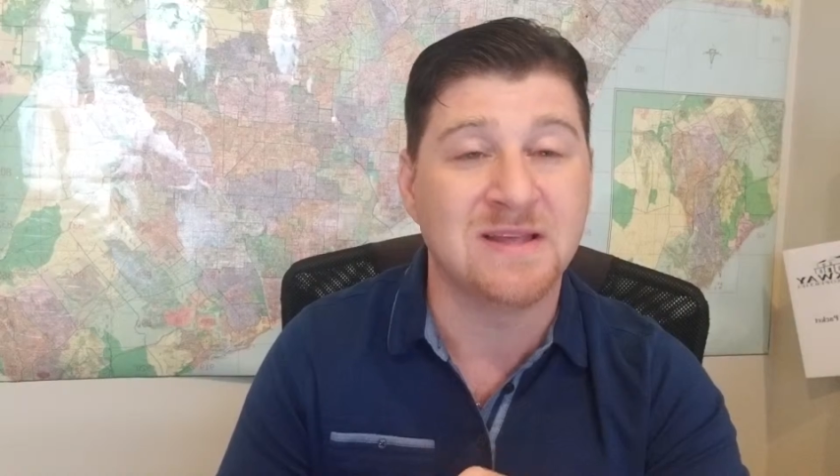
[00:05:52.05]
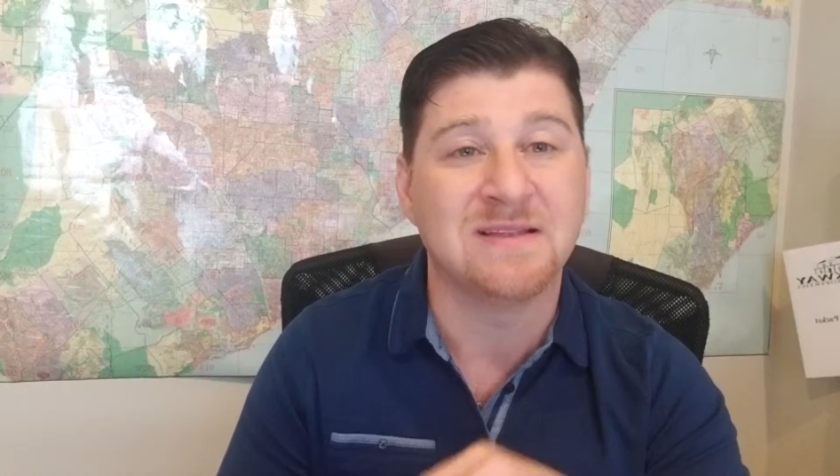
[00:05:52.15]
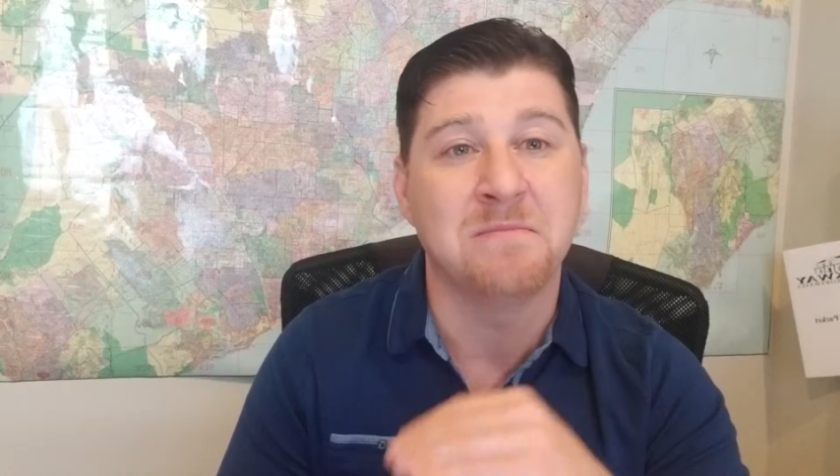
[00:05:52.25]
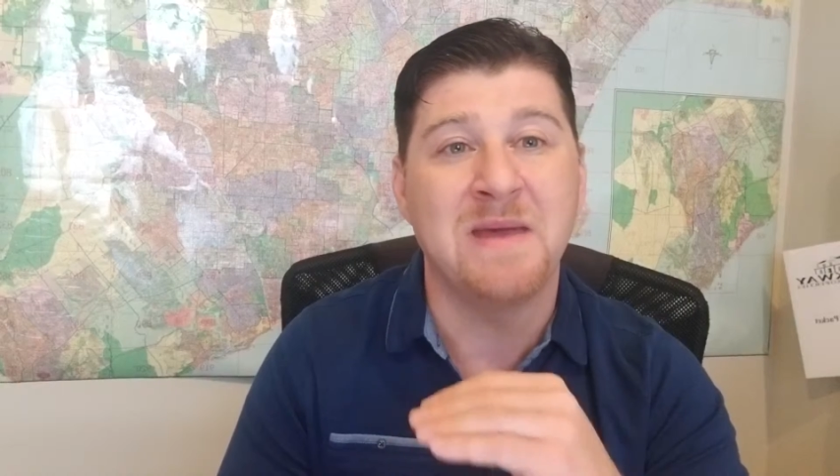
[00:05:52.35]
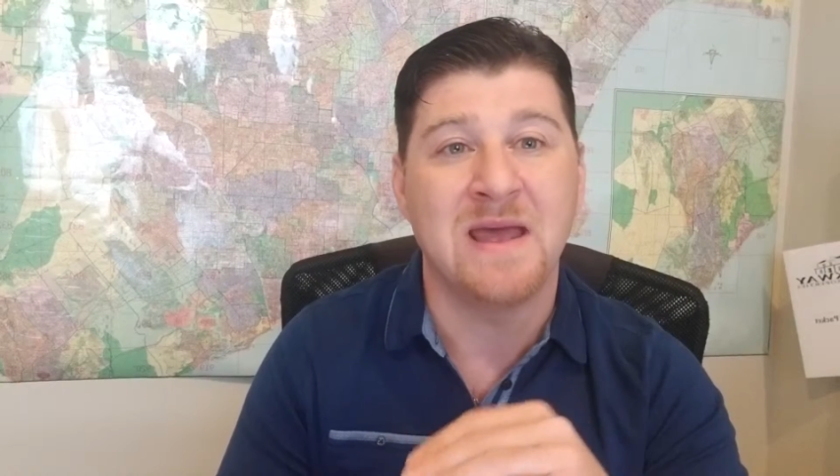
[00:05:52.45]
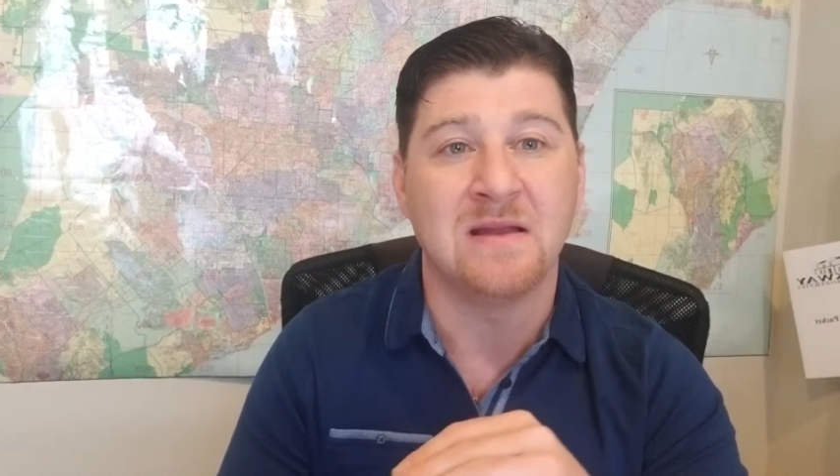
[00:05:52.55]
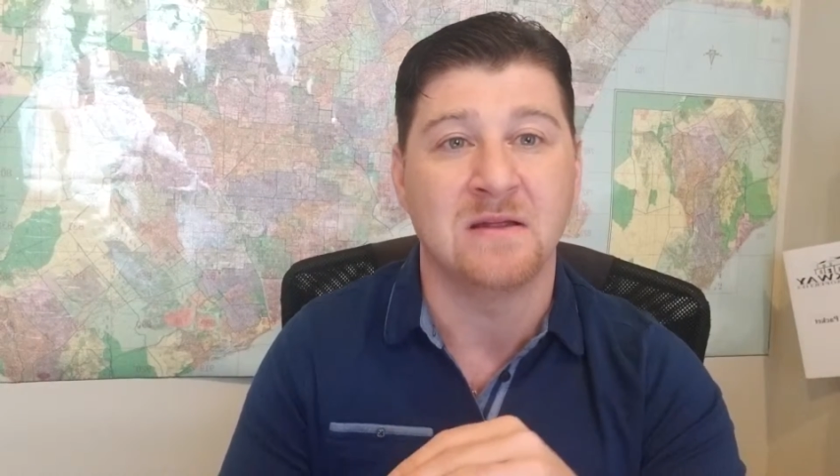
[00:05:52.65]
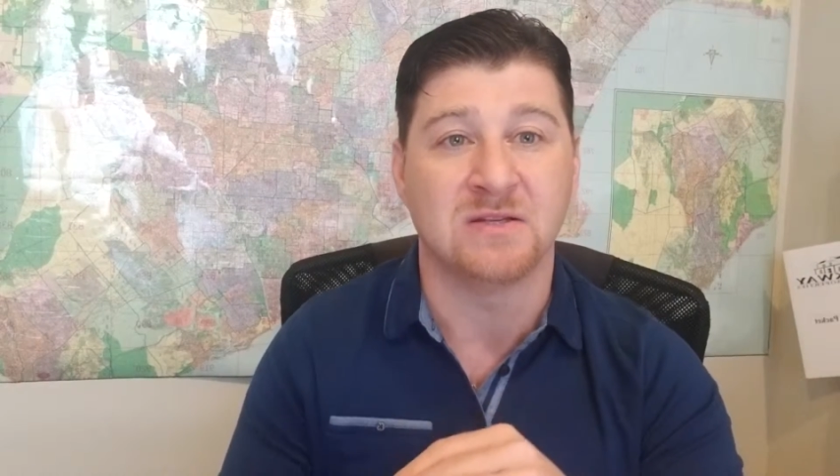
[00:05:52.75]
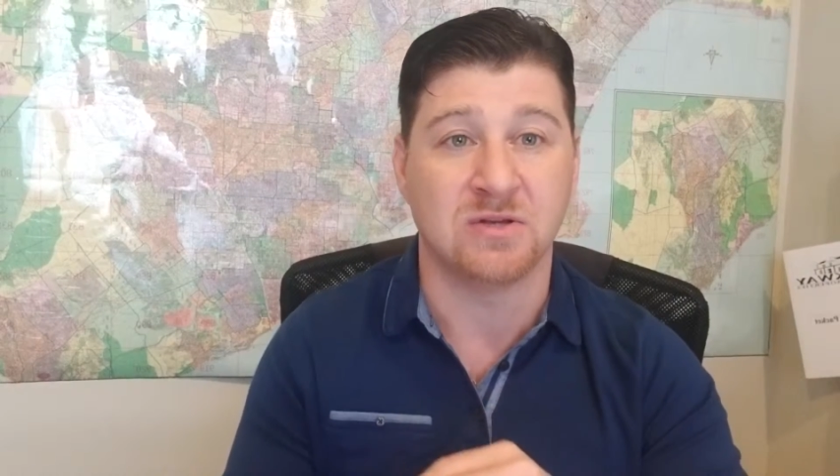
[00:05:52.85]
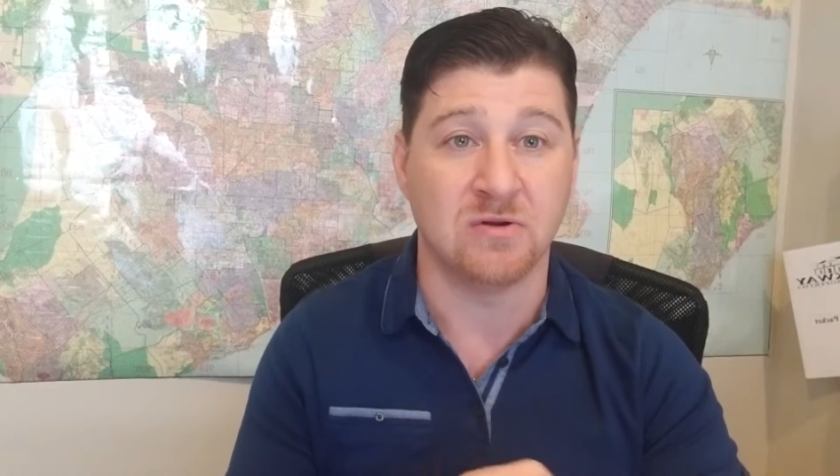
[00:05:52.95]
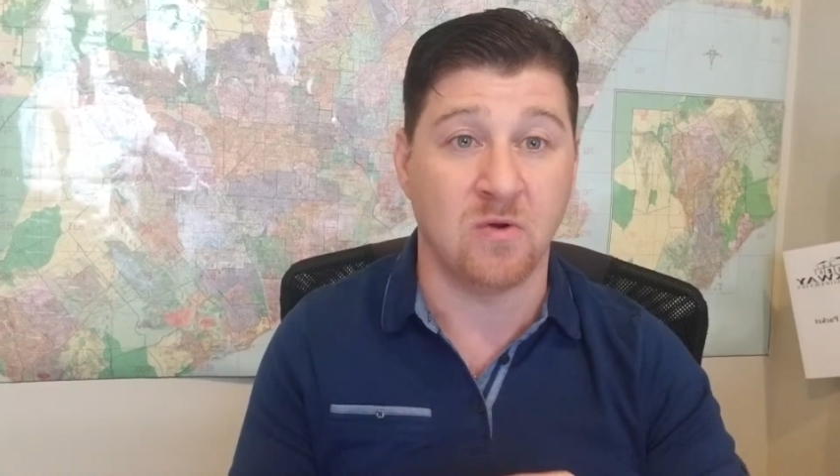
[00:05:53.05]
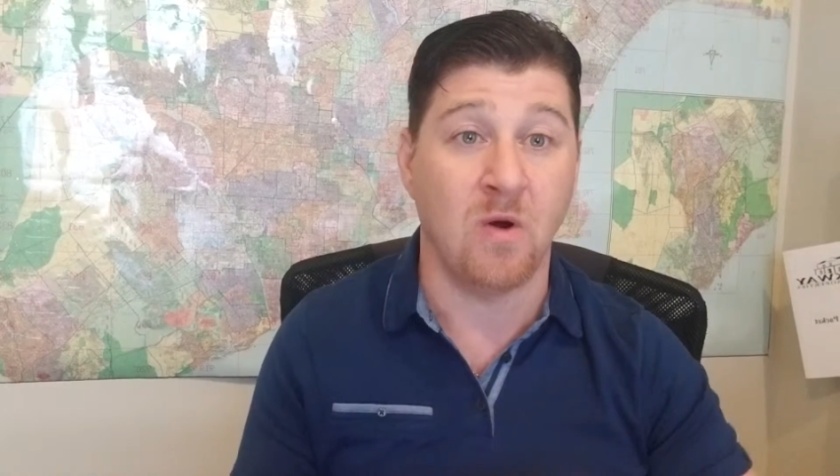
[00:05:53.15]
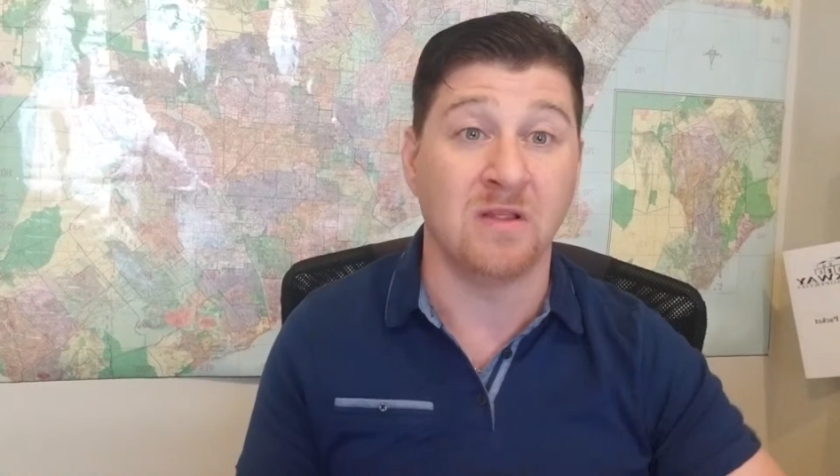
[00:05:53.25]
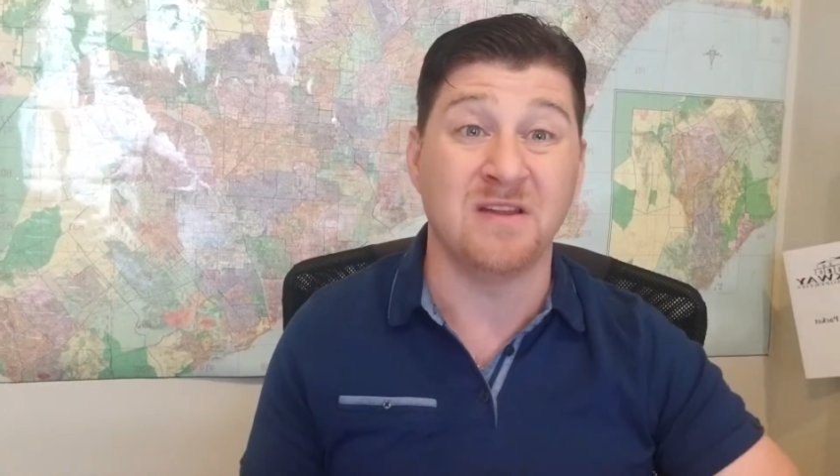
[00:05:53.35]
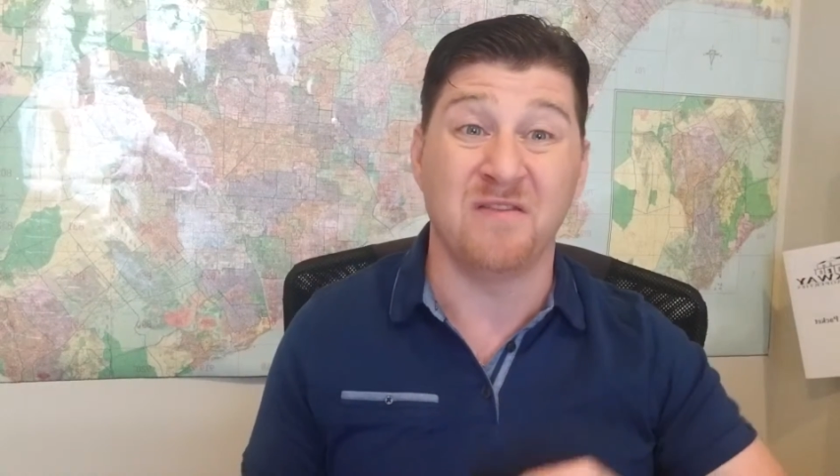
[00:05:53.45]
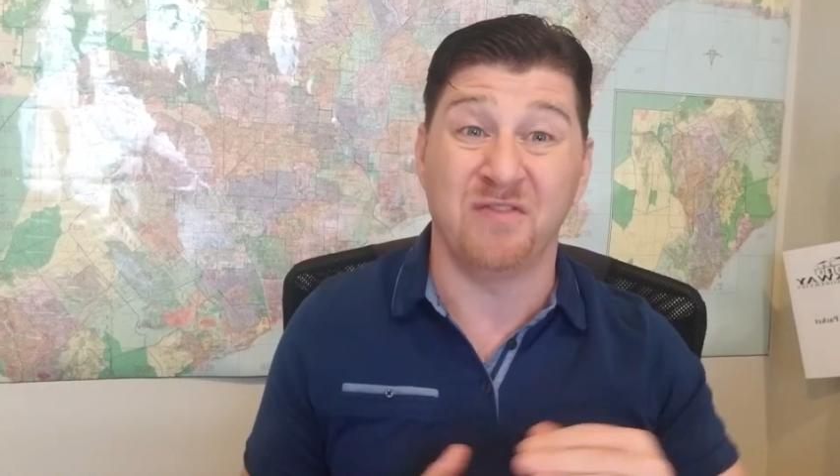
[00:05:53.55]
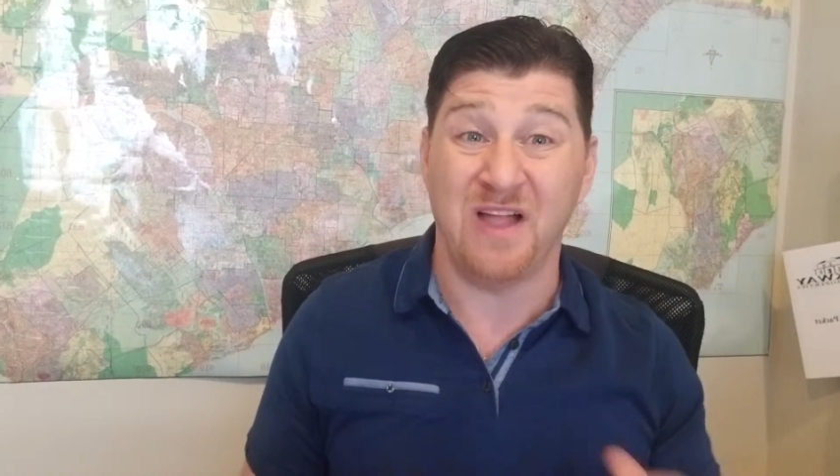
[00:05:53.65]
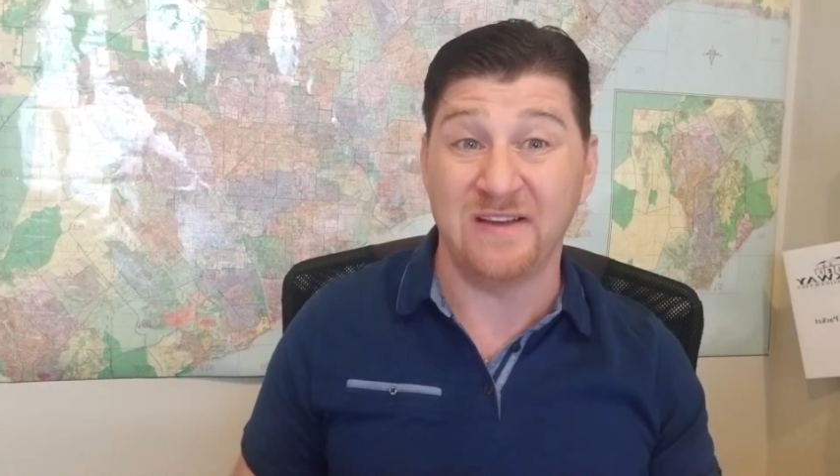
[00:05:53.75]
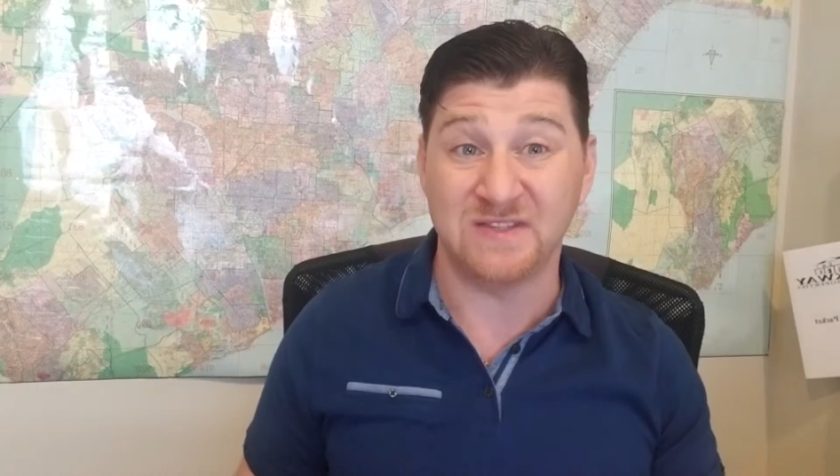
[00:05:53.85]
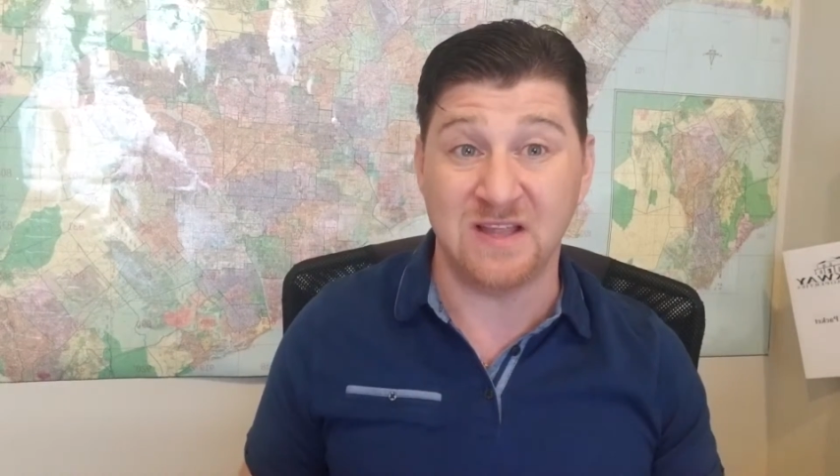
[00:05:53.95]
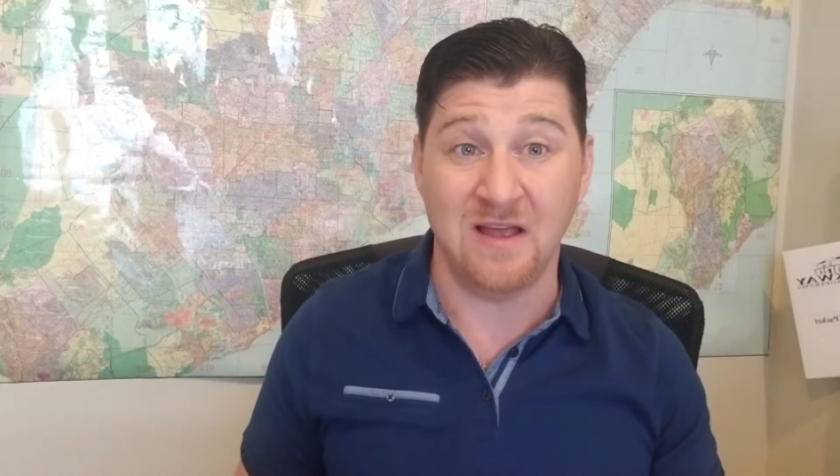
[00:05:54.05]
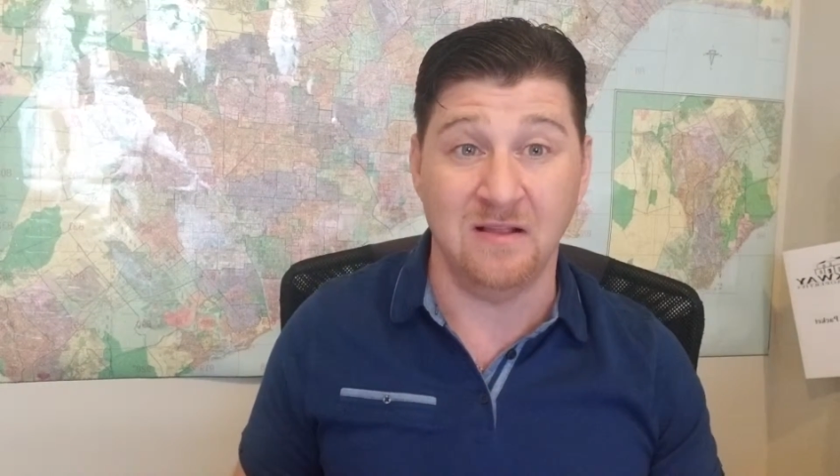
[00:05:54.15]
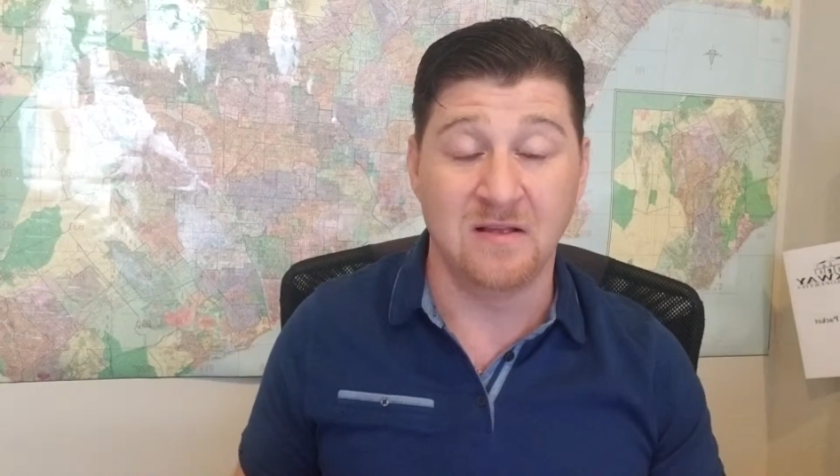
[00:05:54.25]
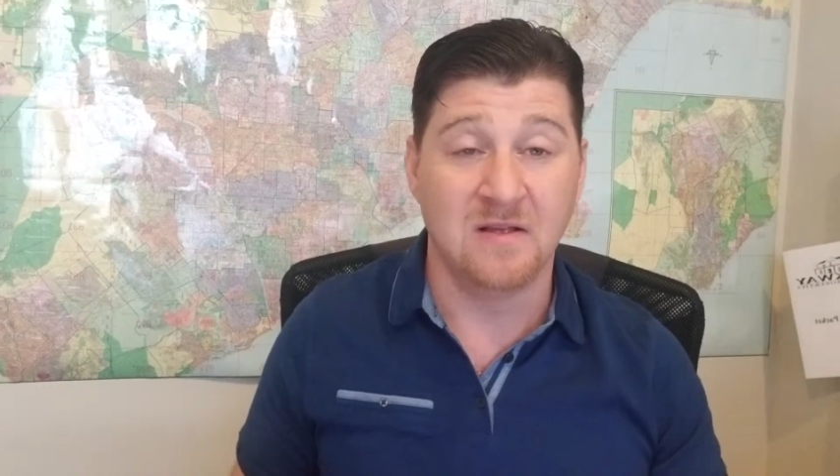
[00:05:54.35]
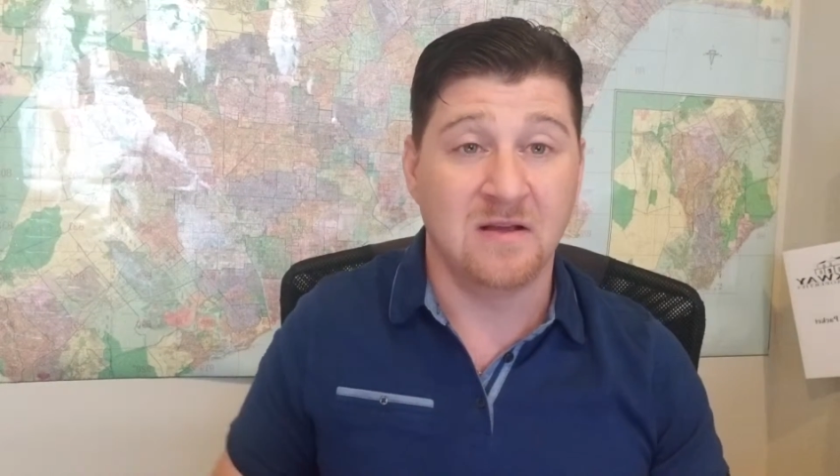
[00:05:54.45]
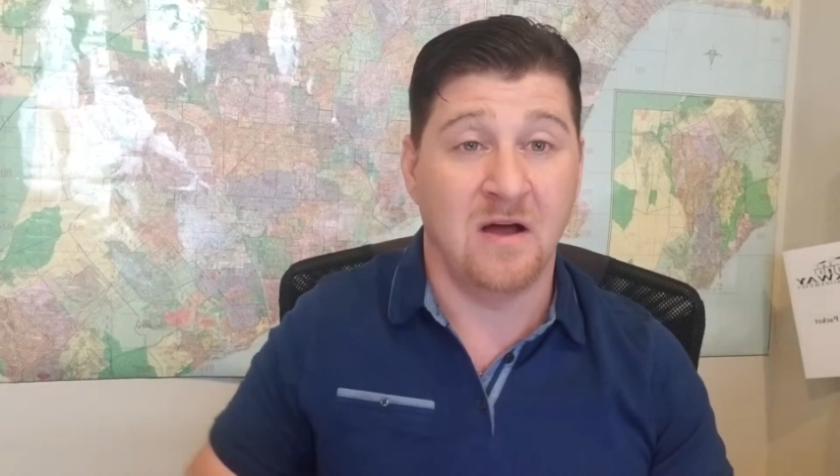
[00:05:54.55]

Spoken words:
They demand a certain quality of lifestyle.